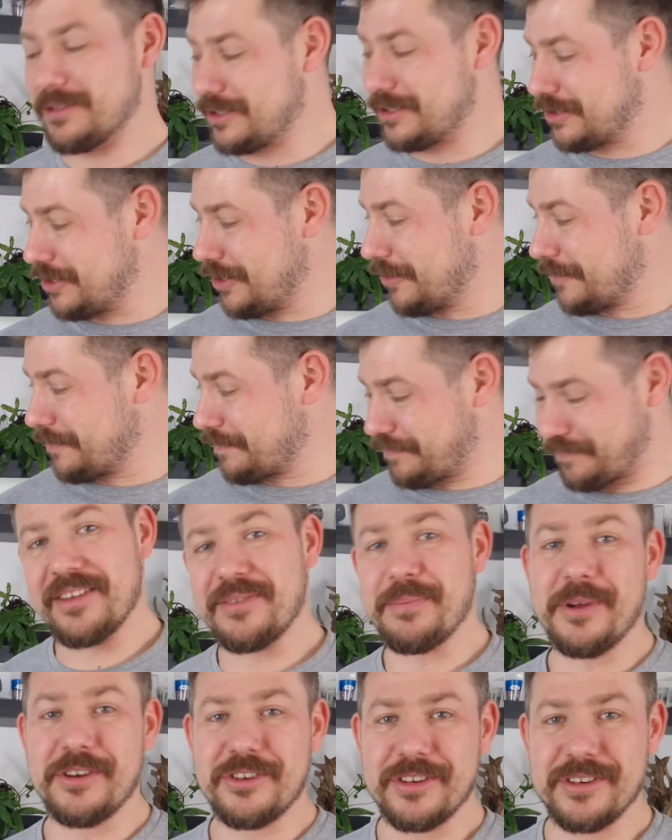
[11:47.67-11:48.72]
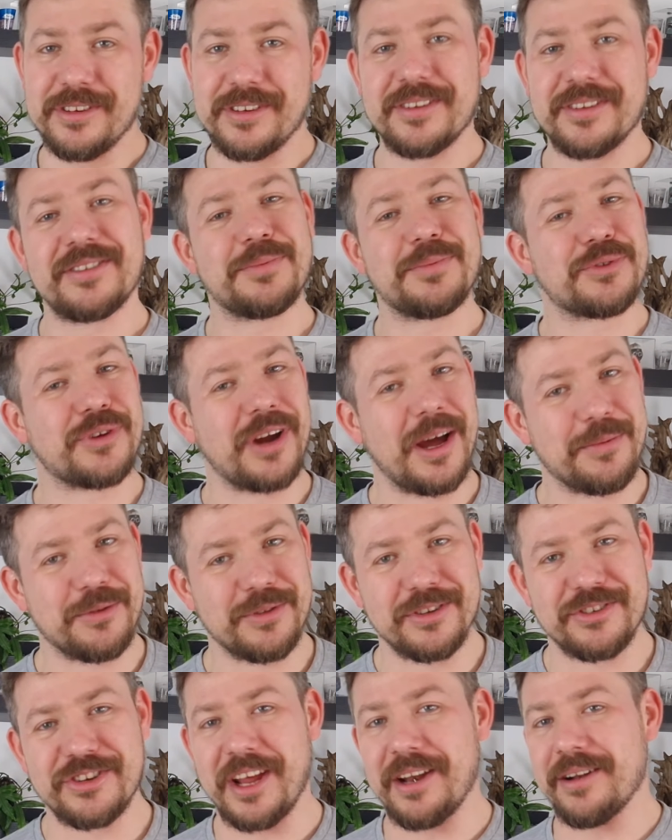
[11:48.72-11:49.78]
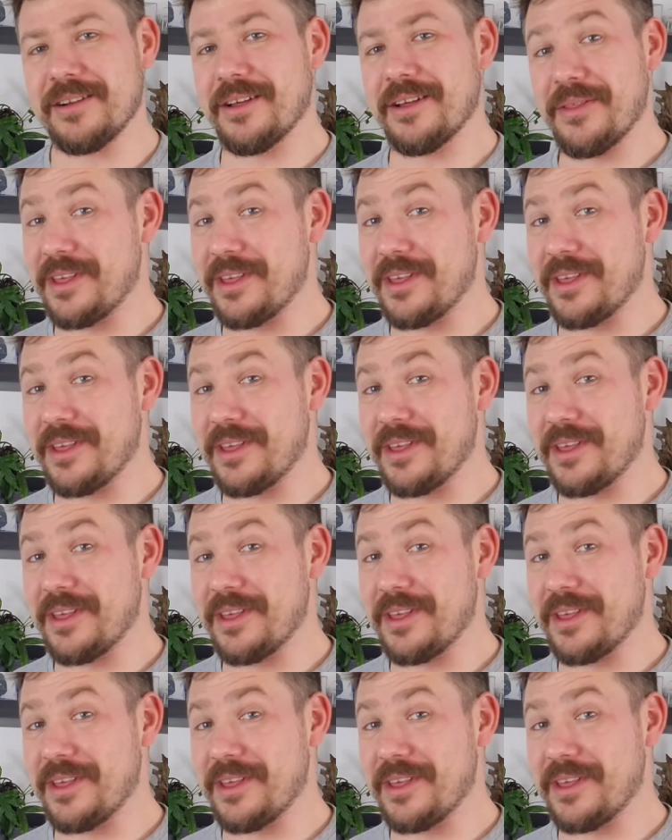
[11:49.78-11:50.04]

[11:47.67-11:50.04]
So as mentioned, subscribe to the channel.